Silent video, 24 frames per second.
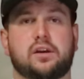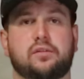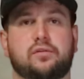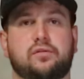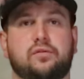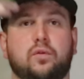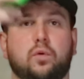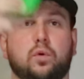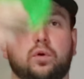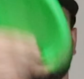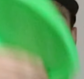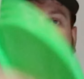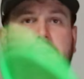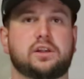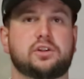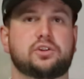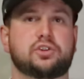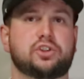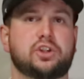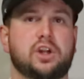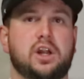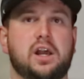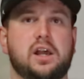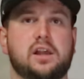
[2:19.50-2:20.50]

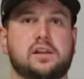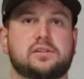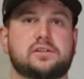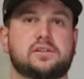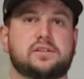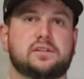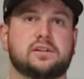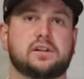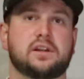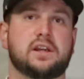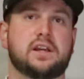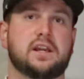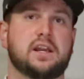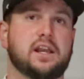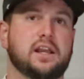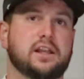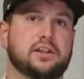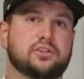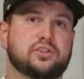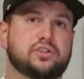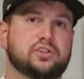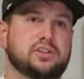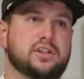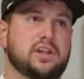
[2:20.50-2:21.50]
forehand shots
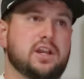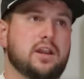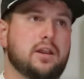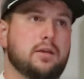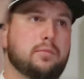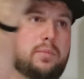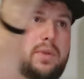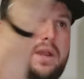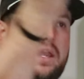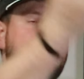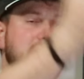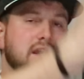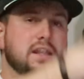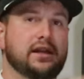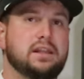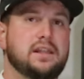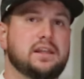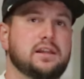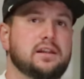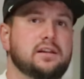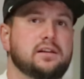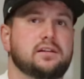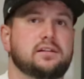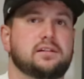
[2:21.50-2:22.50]
and just kind of
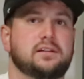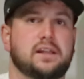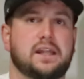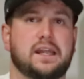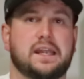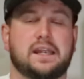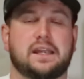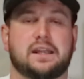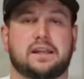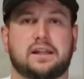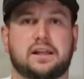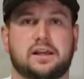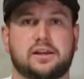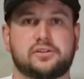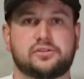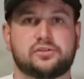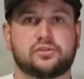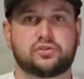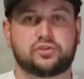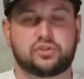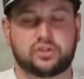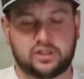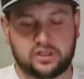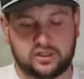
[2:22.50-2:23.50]
panning
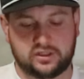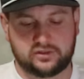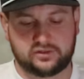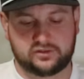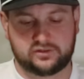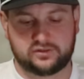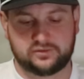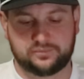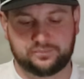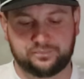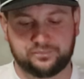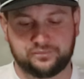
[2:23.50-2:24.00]
anhyzer shots.